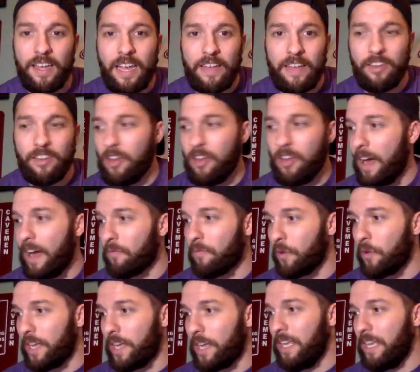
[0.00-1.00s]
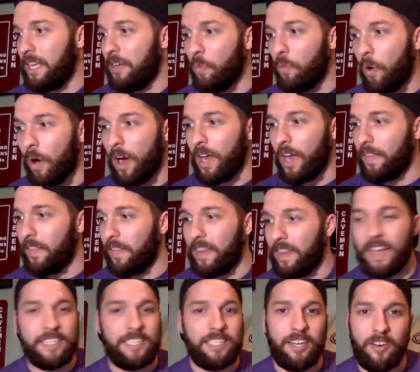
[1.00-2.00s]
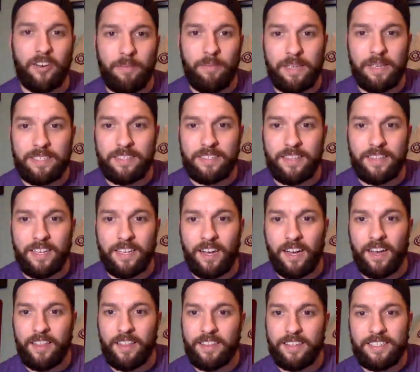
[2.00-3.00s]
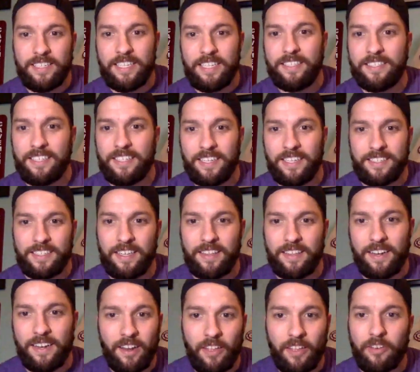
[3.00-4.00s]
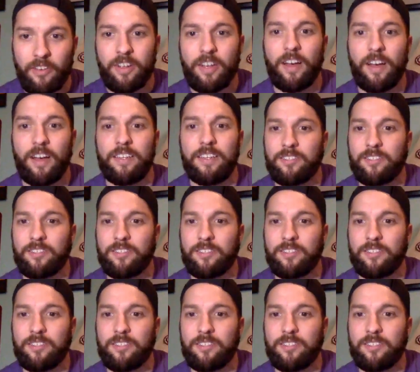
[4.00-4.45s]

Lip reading: And then you have Ricky, he won. And then the next year he misses the cut, then T60, and then another cut.